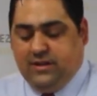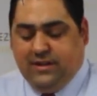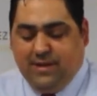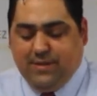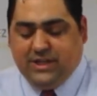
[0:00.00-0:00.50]

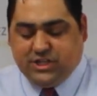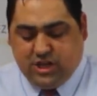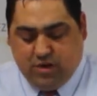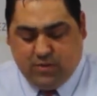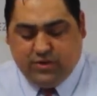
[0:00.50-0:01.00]
Let me
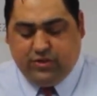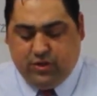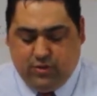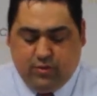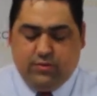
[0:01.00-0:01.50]
share with
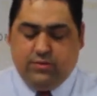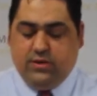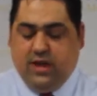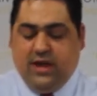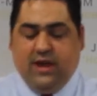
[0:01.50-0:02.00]
you
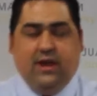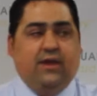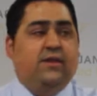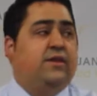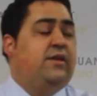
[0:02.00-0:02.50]

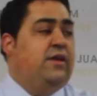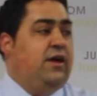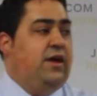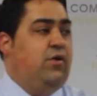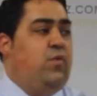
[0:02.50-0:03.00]

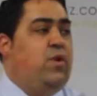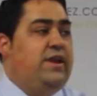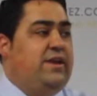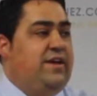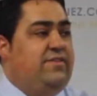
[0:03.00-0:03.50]
what
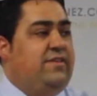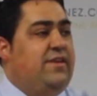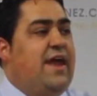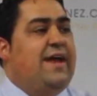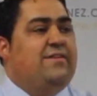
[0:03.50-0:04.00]
it is
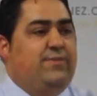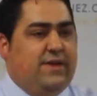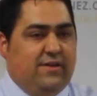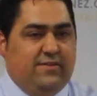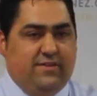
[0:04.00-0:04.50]
not to be
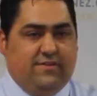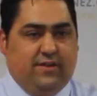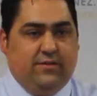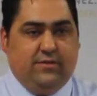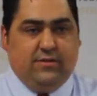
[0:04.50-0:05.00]

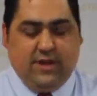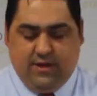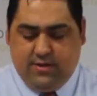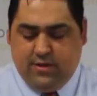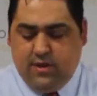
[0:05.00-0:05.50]
consistent. Okay?